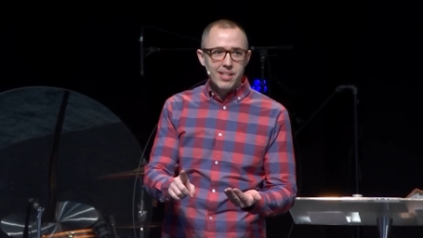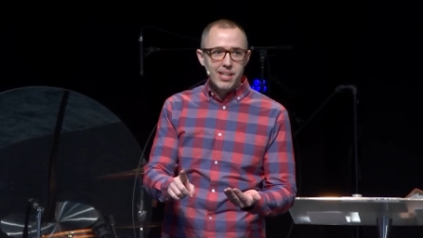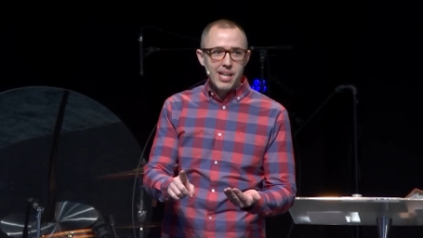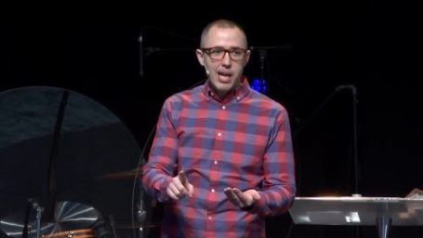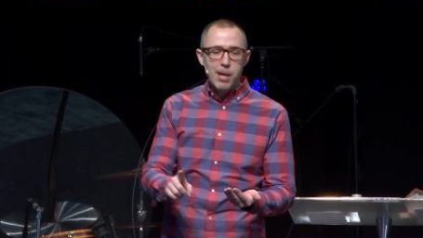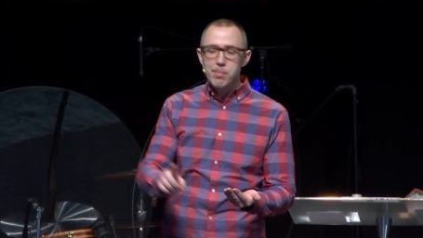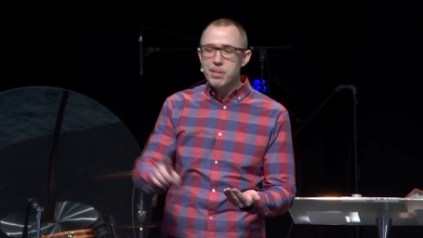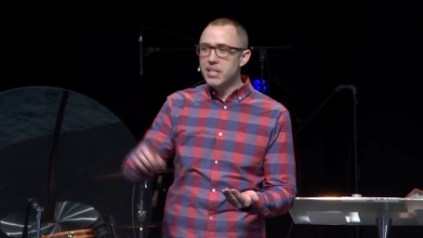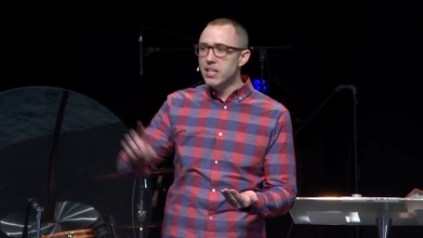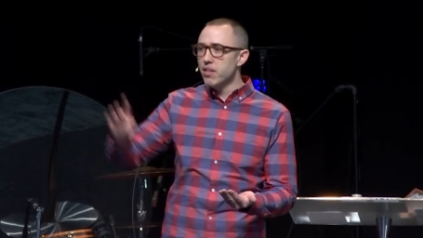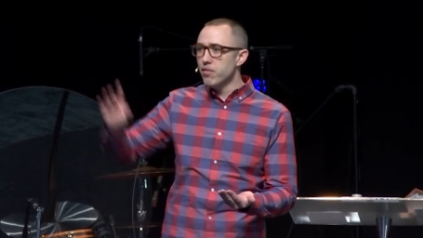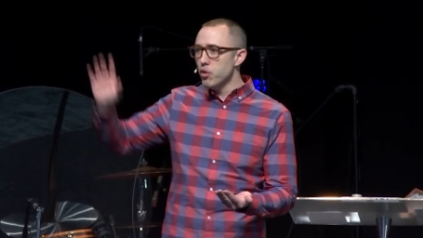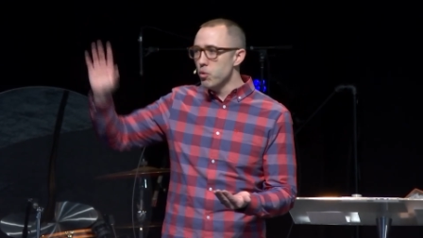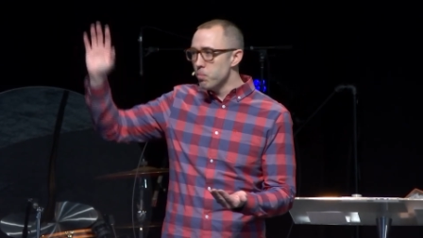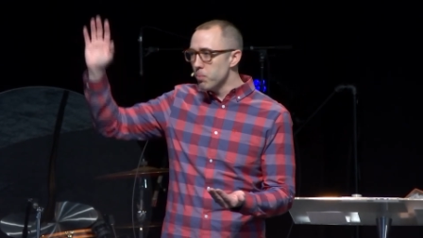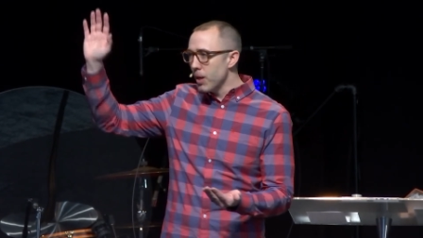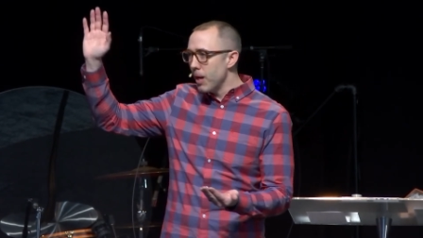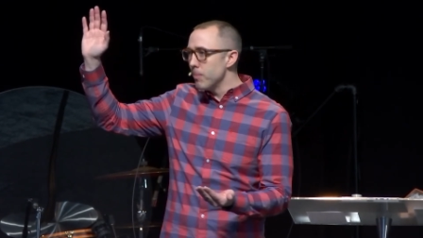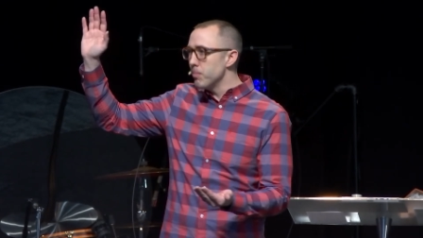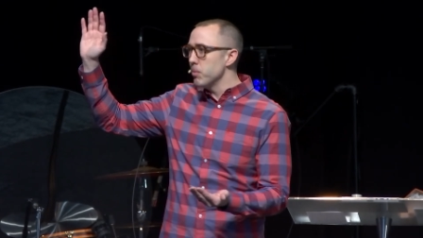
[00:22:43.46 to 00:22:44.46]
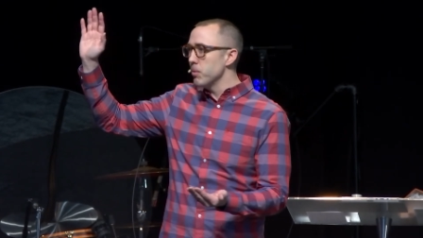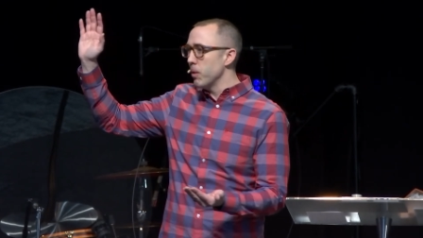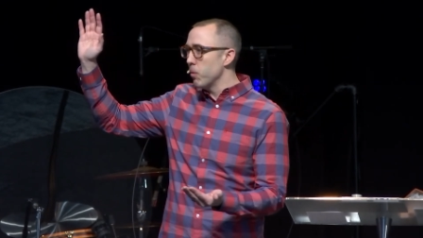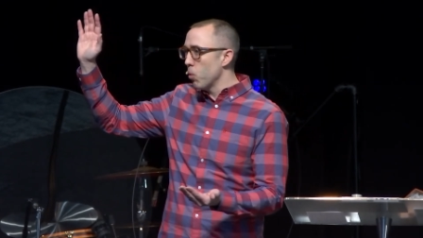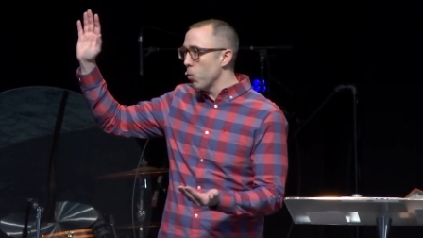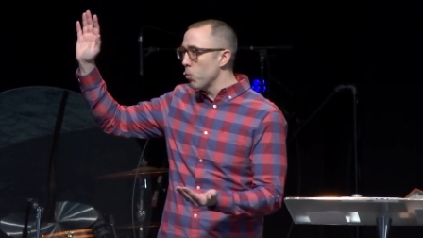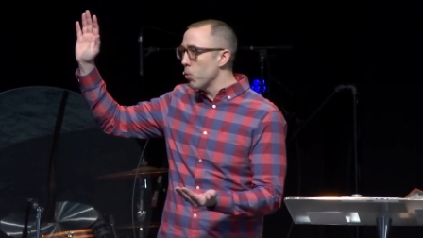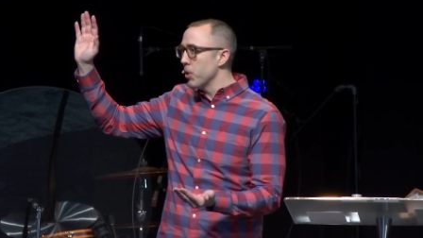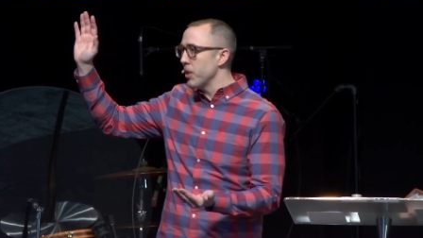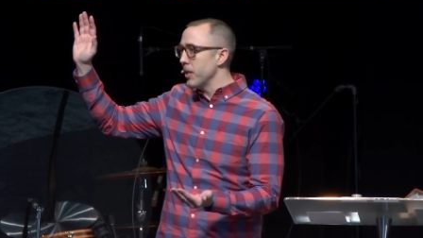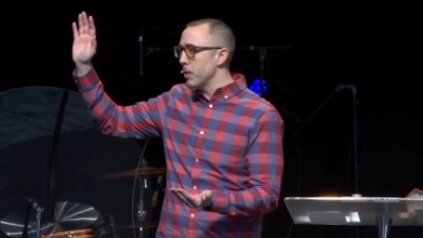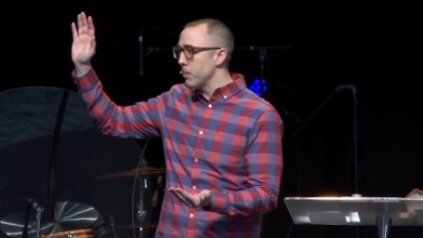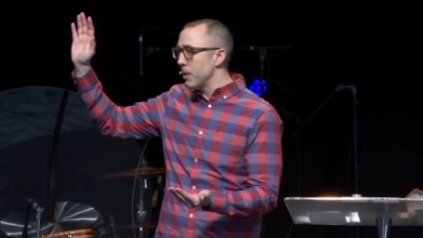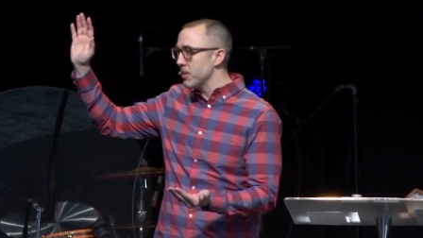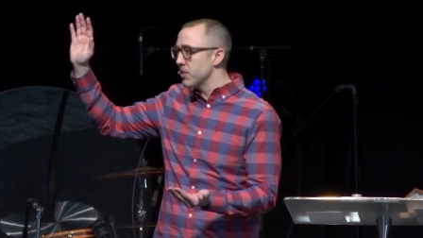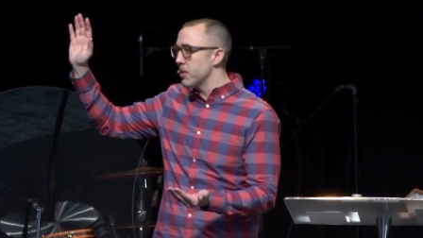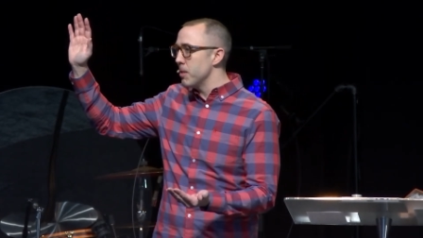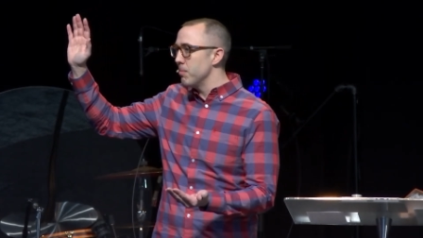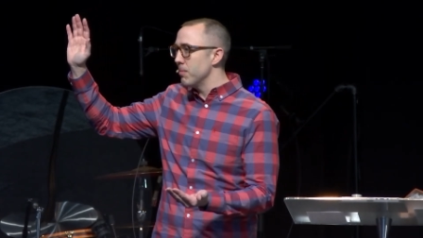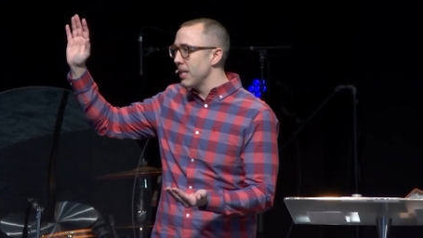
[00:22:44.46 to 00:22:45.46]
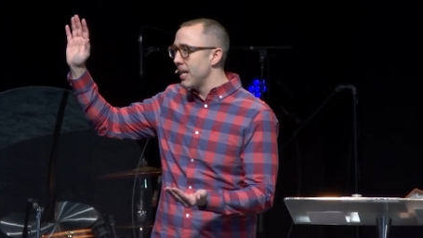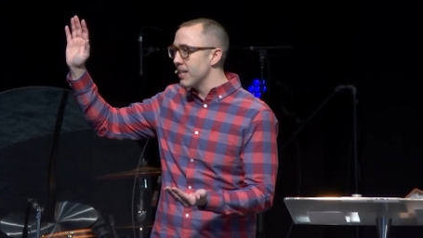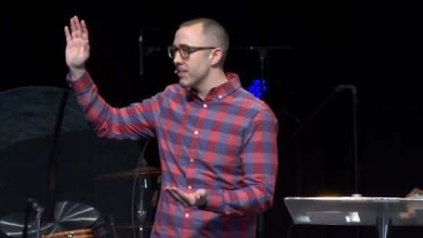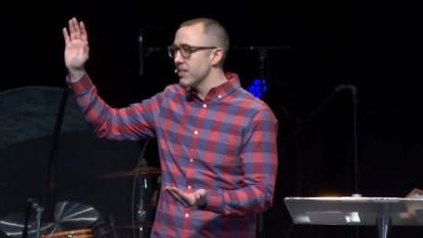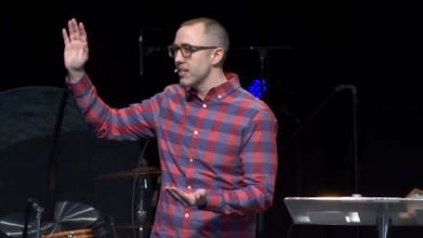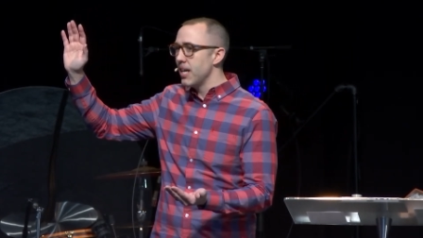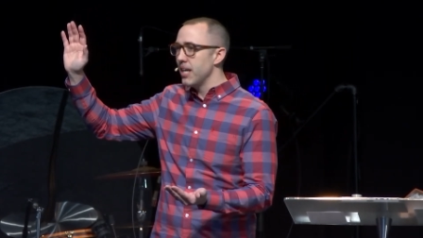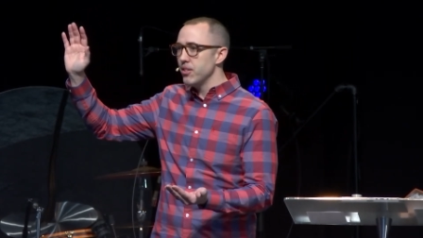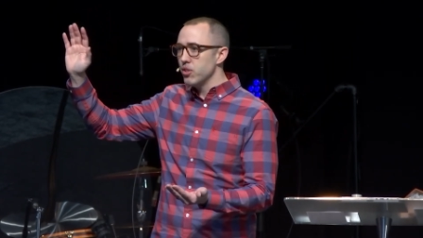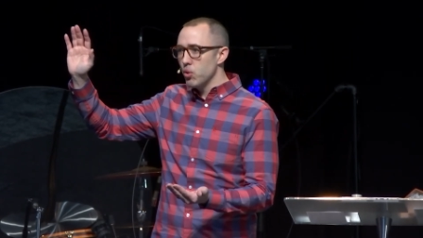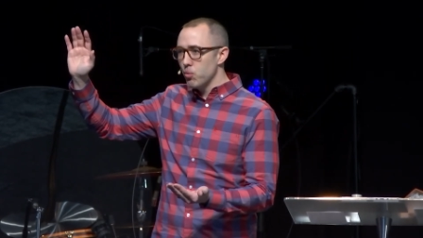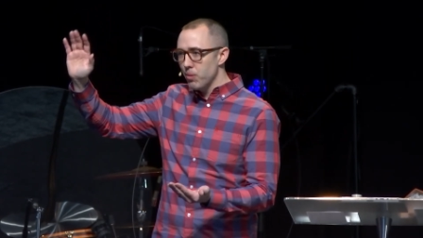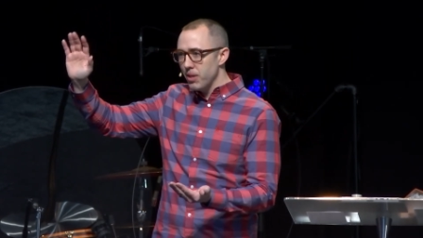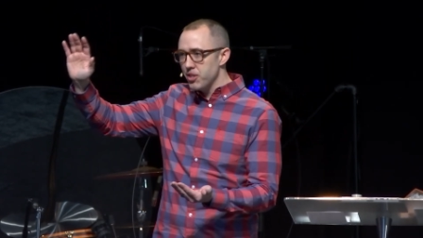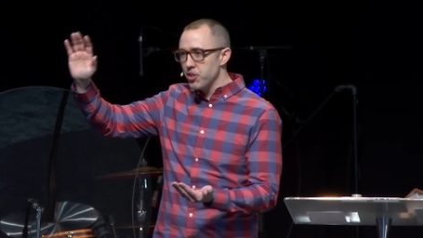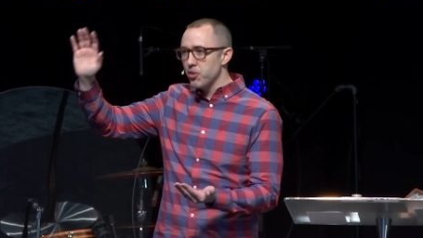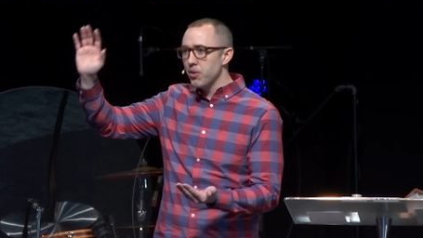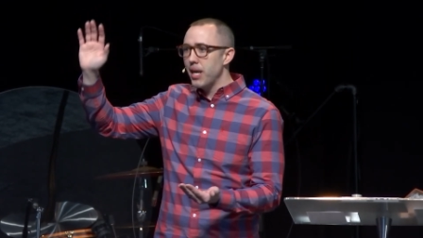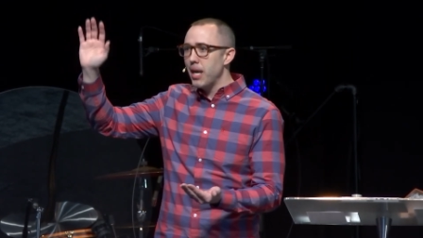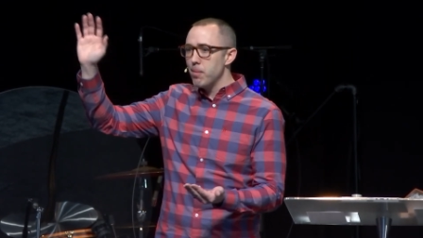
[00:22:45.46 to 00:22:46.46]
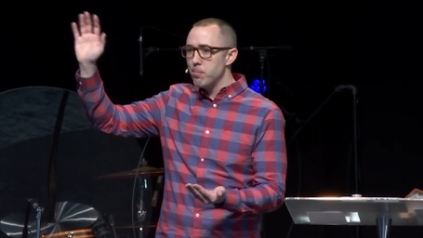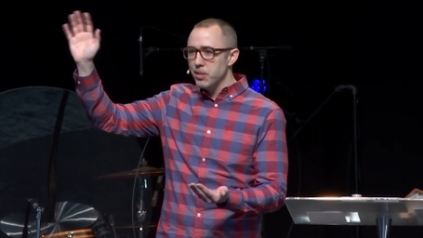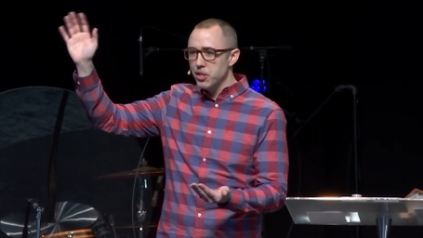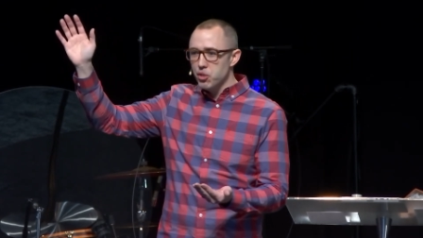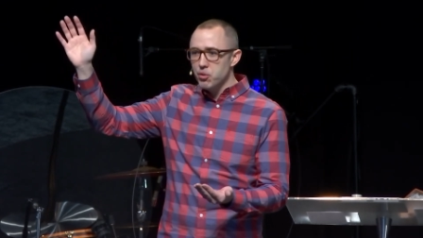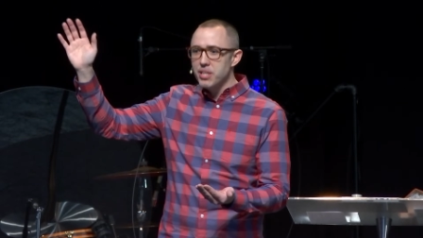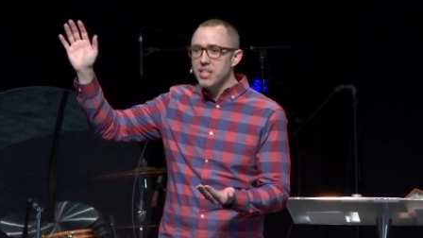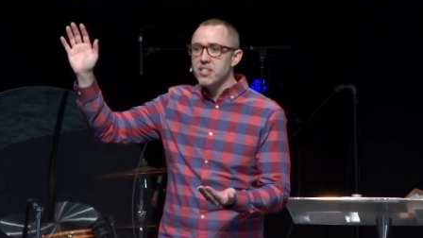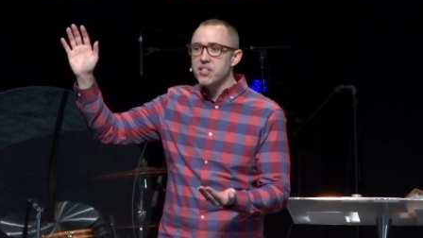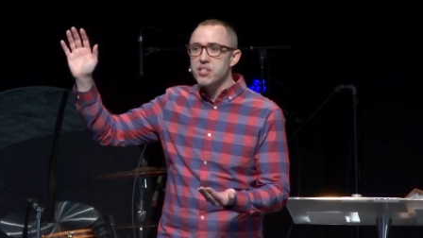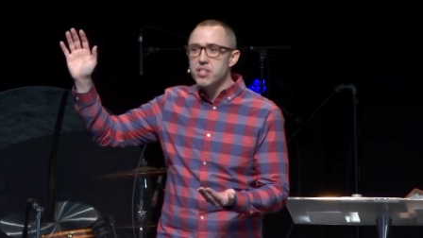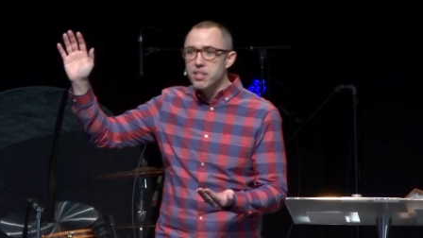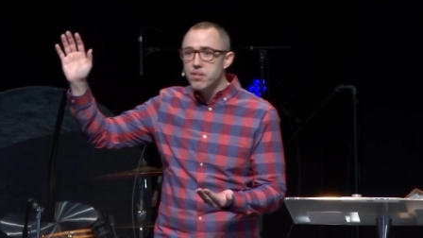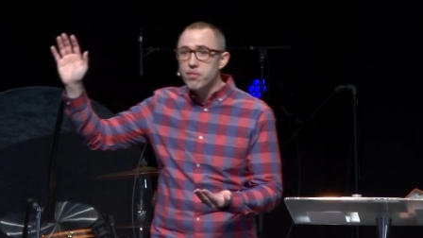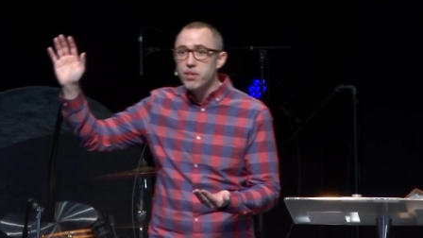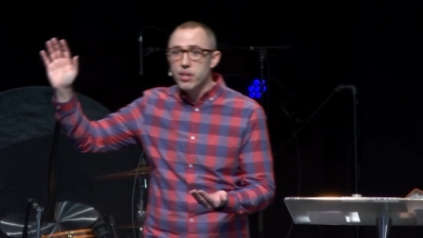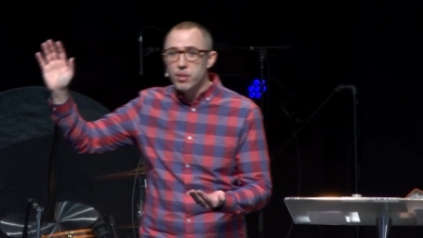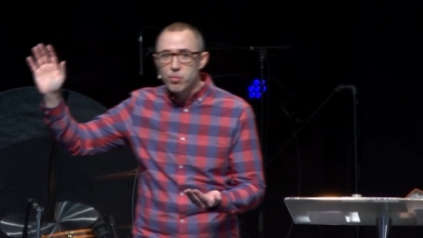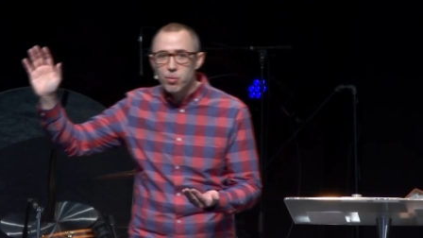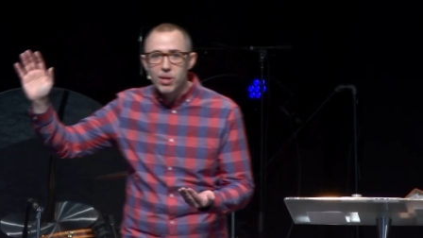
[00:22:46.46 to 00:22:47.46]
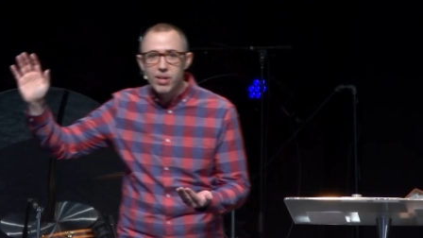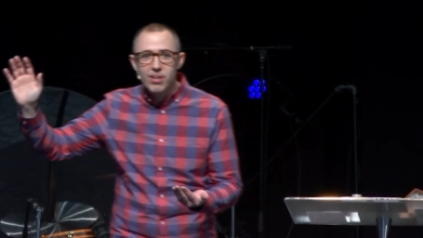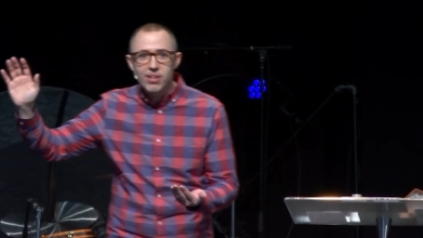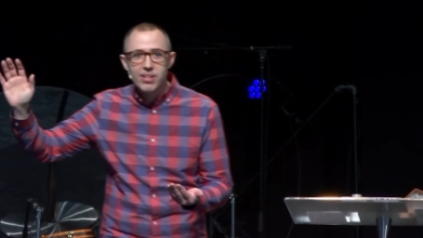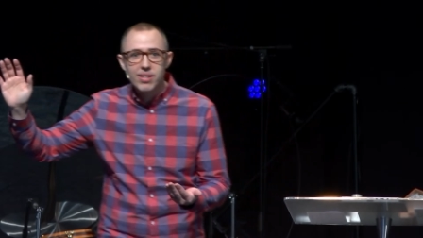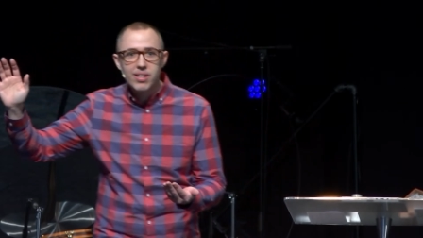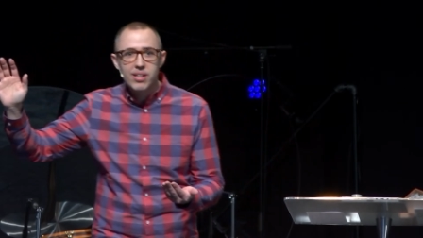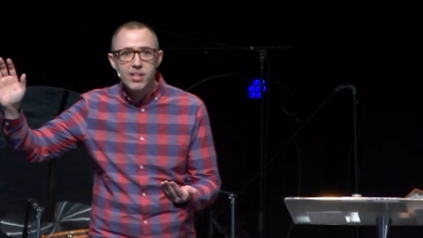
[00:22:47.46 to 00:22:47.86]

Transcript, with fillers: How many of you probably were worrying about something last night? Don't raise your hand, but you didn't sleep very well.